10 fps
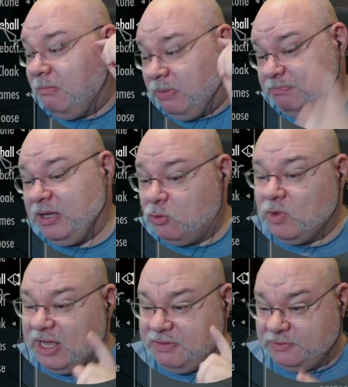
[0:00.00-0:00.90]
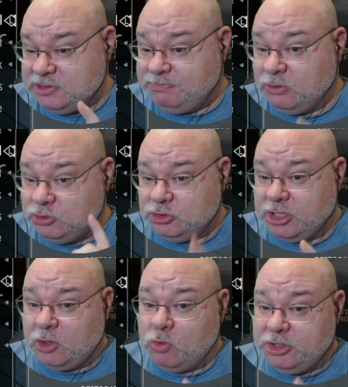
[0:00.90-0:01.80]
But be aware that this build, you're
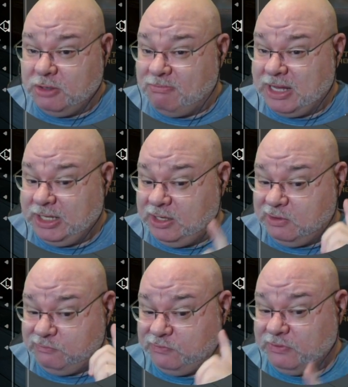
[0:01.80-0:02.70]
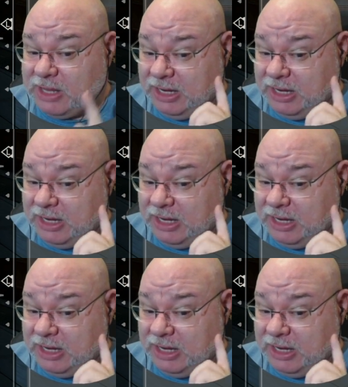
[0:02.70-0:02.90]
going to want your money for